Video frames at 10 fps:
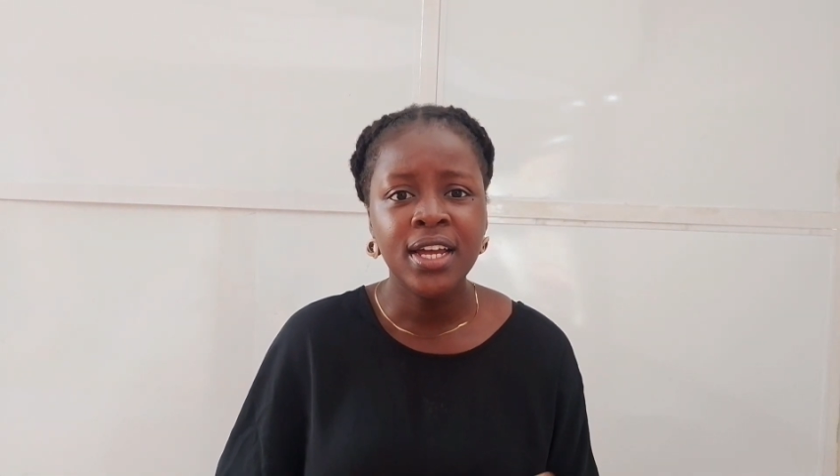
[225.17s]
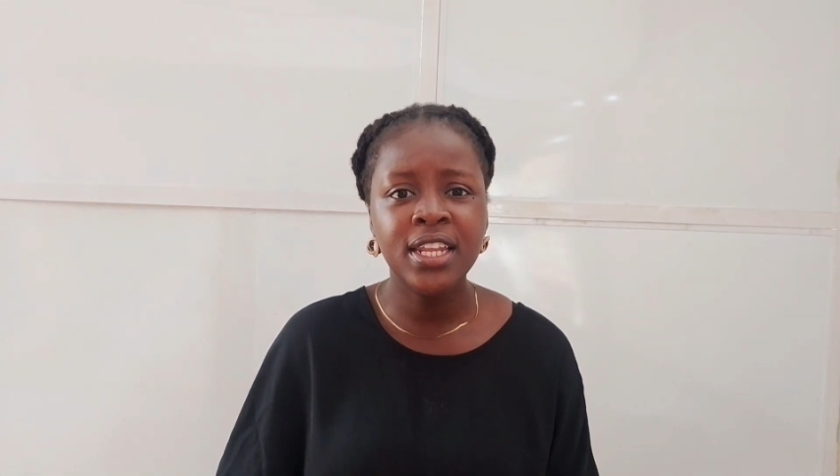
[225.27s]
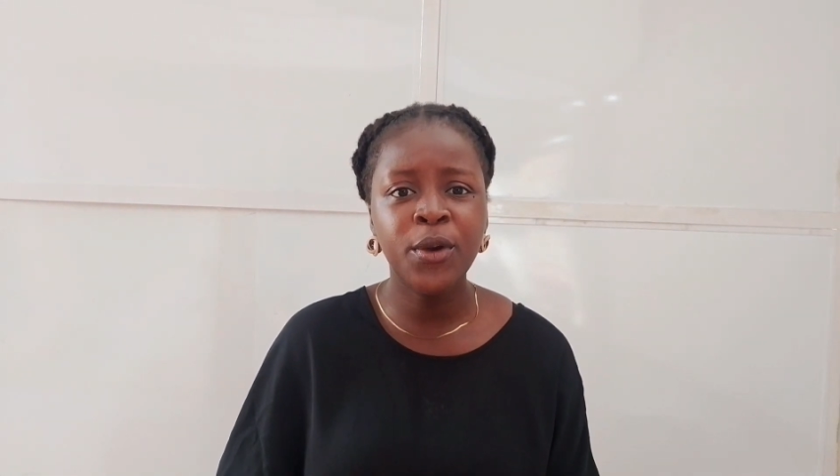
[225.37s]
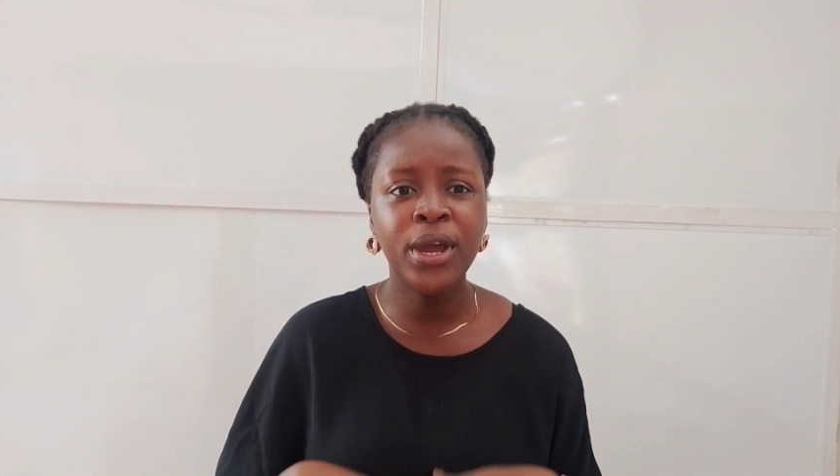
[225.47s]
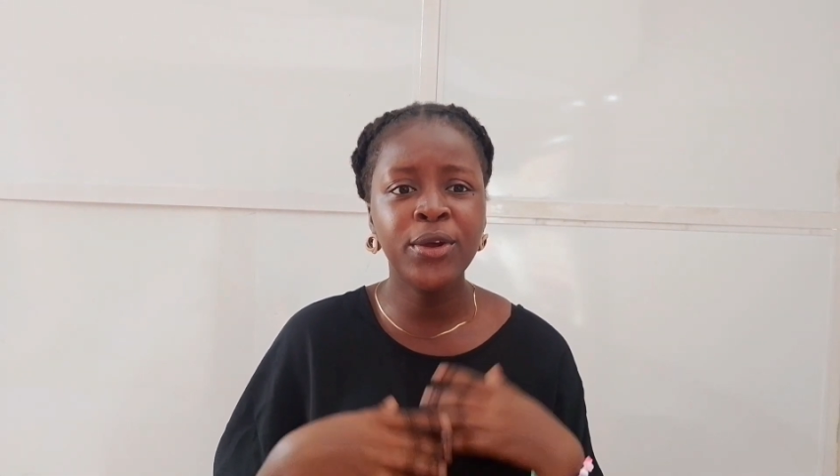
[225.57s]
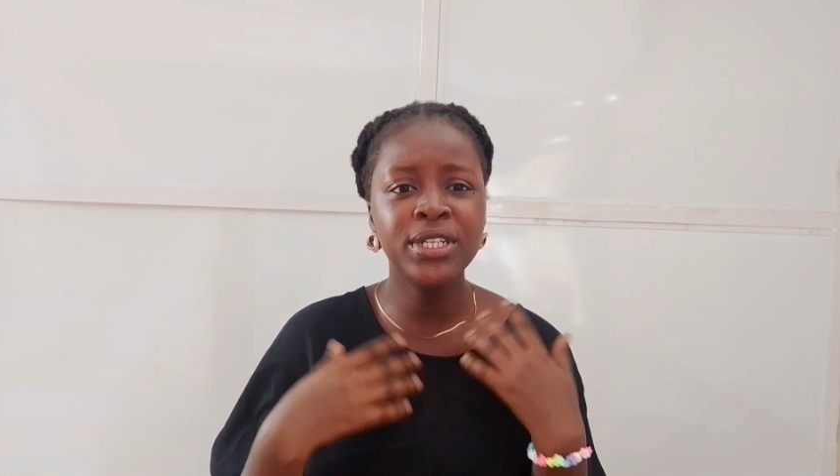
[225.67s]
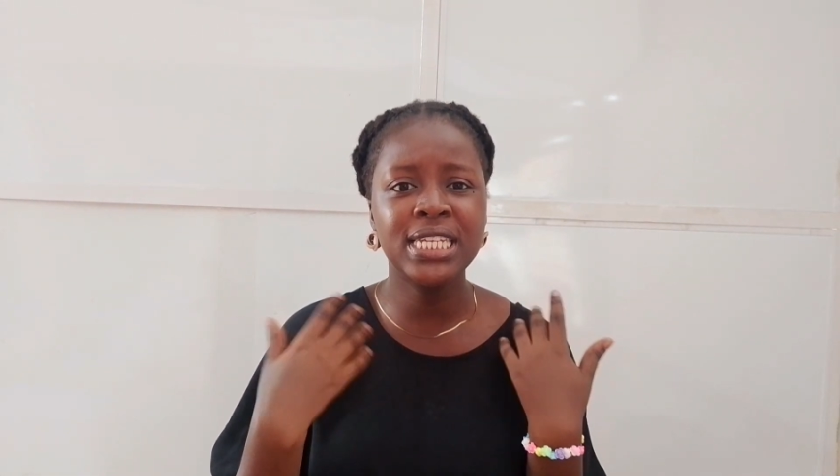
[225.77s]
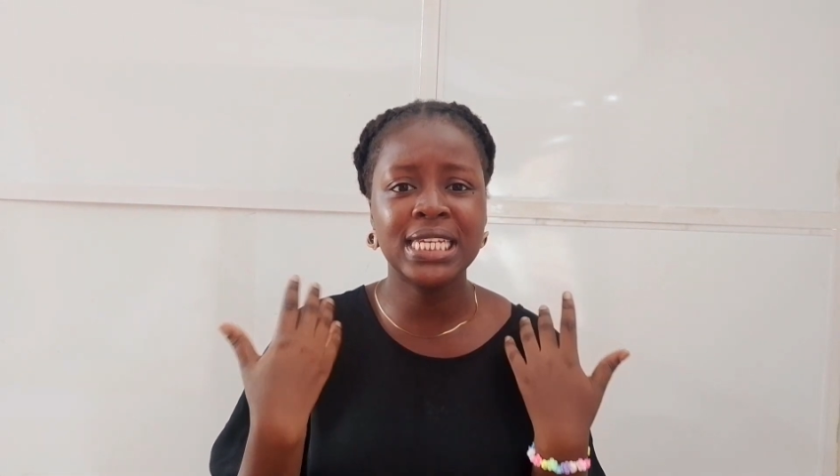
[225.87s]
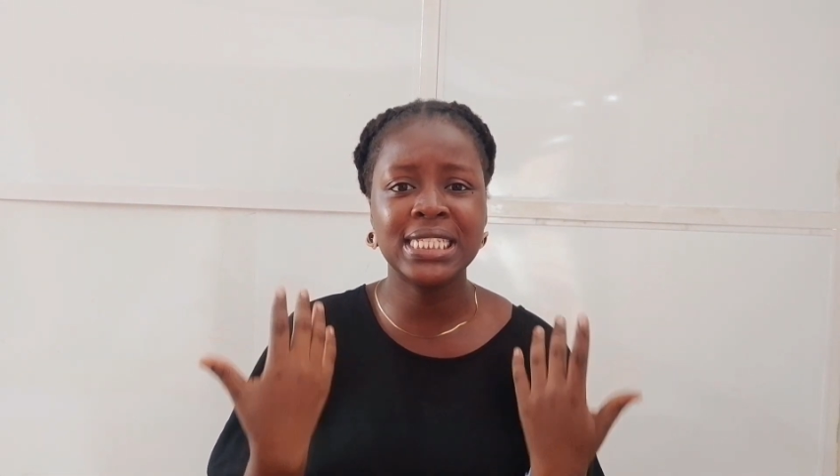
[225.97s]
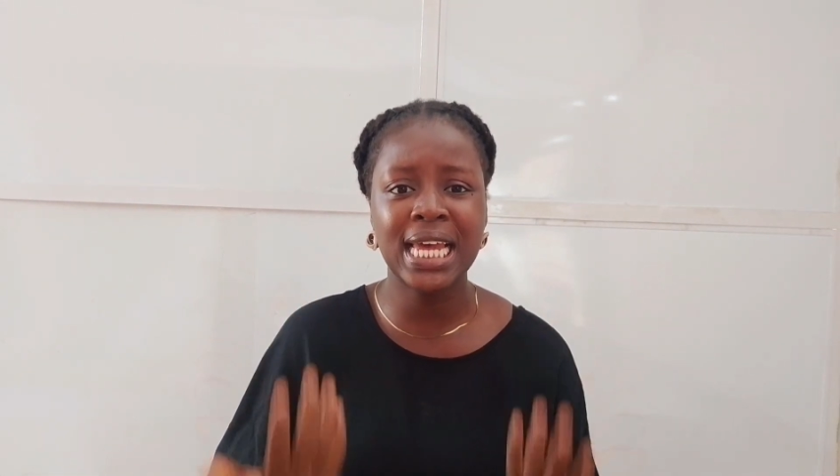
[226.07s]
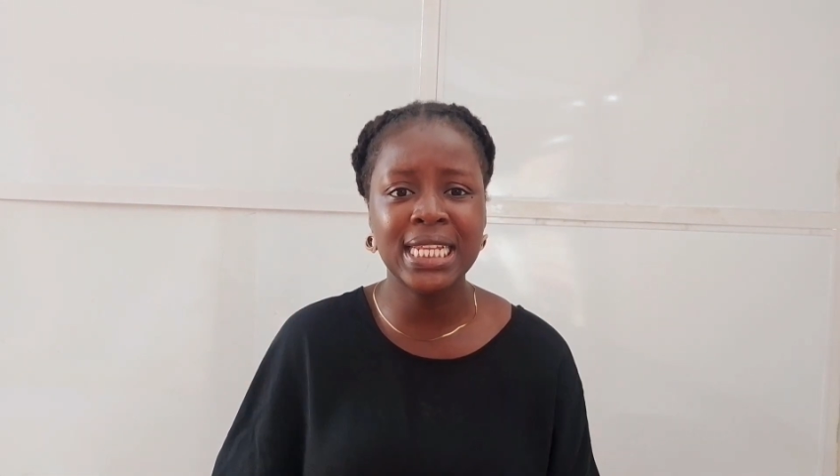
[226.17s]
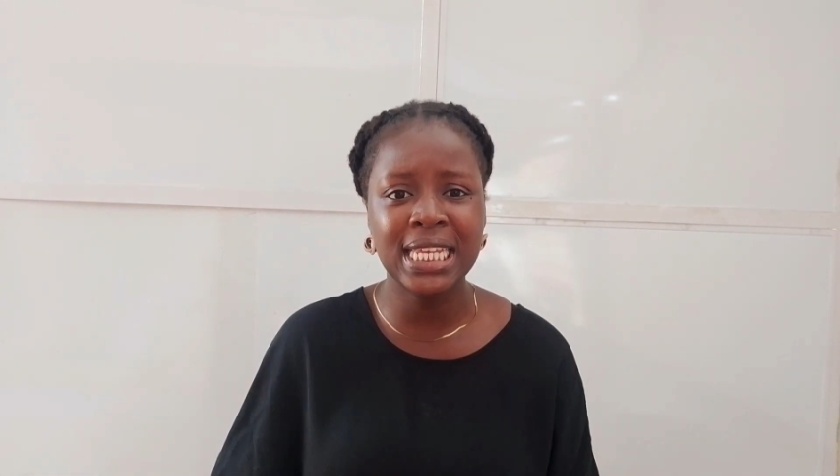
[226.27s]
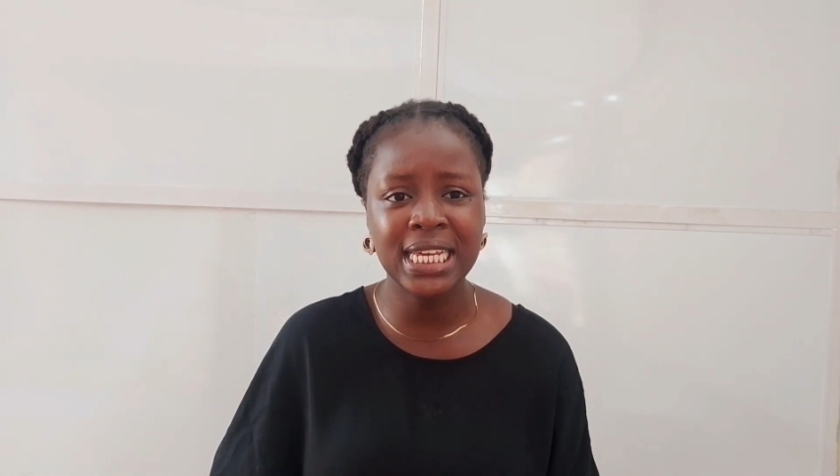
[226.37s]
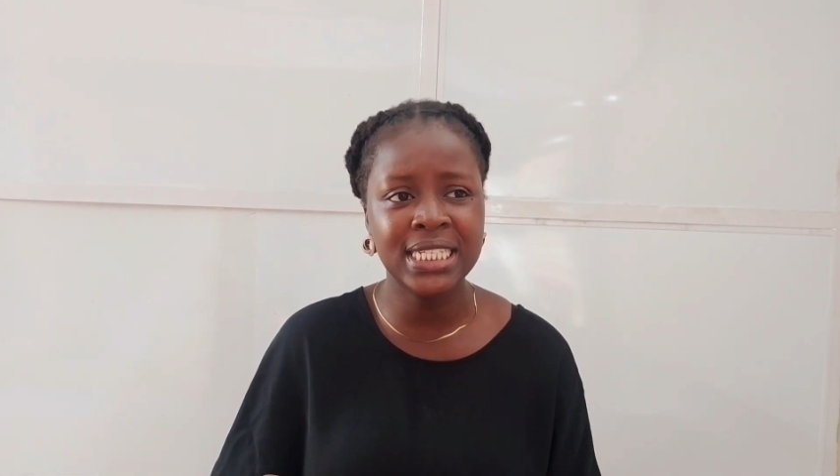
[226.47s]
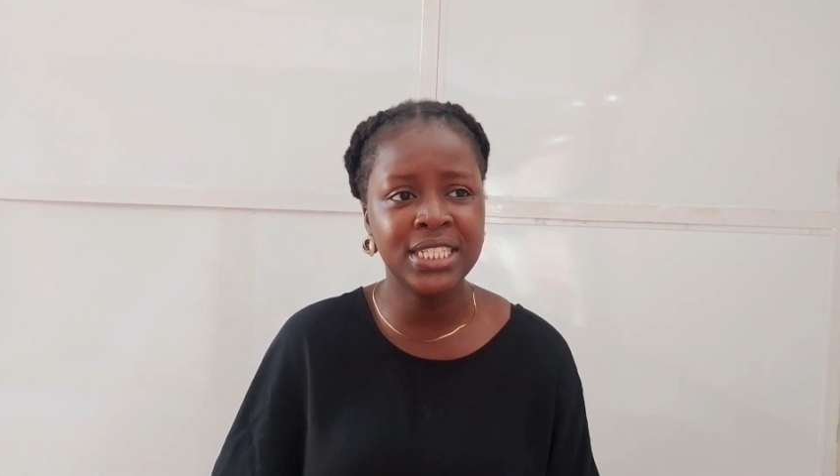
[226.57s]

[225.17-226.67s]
They were not excited.